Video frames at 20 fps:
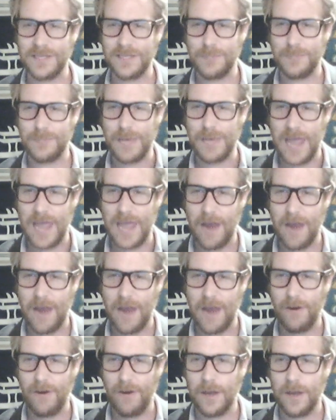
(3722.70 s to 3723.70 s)
it means to be
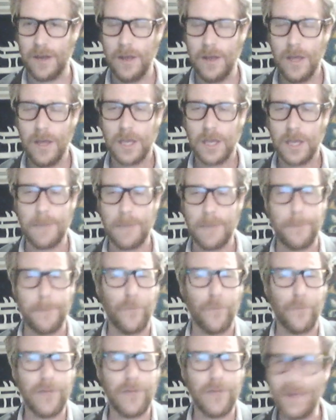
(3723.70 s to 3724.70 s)
Aryan,
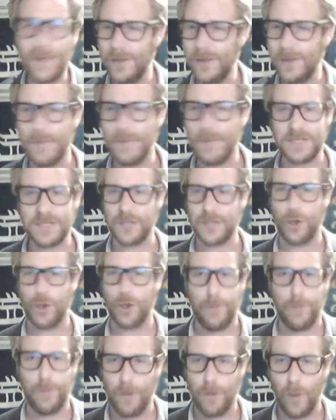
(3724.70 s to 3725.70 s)
completely
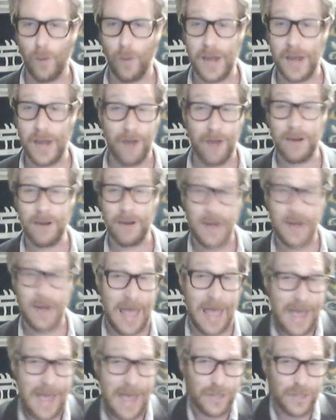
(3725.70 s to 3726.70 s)
misinterpret what
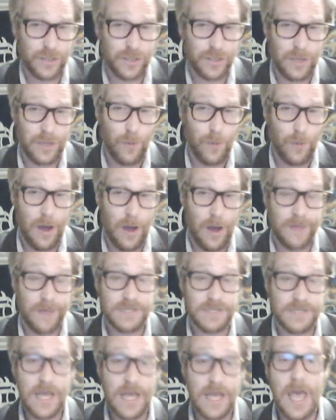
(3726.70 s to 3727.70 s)
Aryan actually
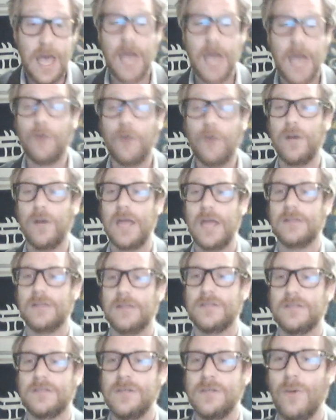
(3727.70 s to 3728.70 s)
was, and
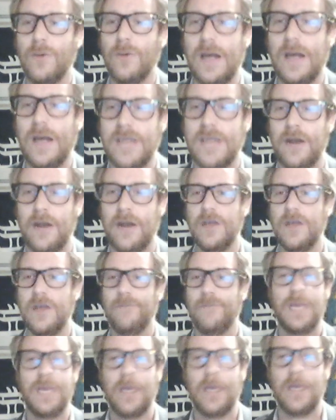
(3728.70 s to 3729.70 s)
create this new
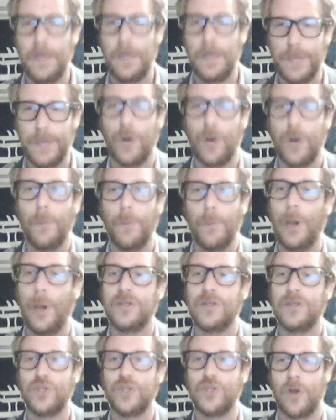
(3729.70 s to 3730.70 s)
identity of being a
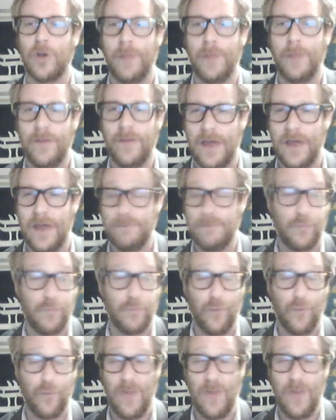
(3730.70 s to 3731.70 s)
pure-blood German
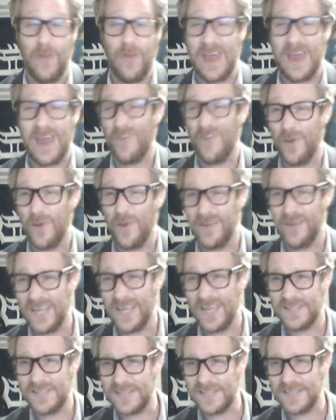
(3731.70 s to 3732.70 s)
that before that never
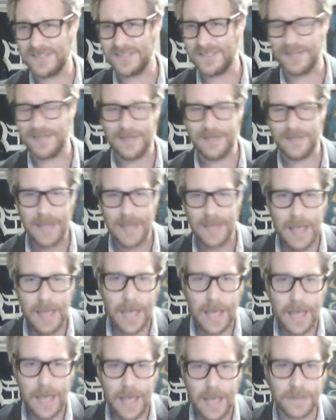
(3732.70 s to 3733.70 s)
really existed.
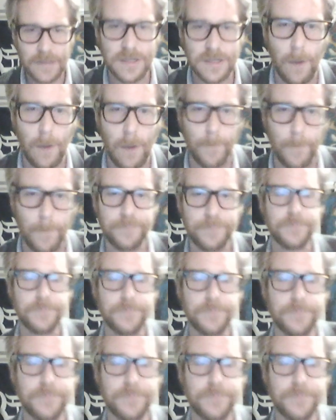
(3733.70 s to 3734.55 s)
And so,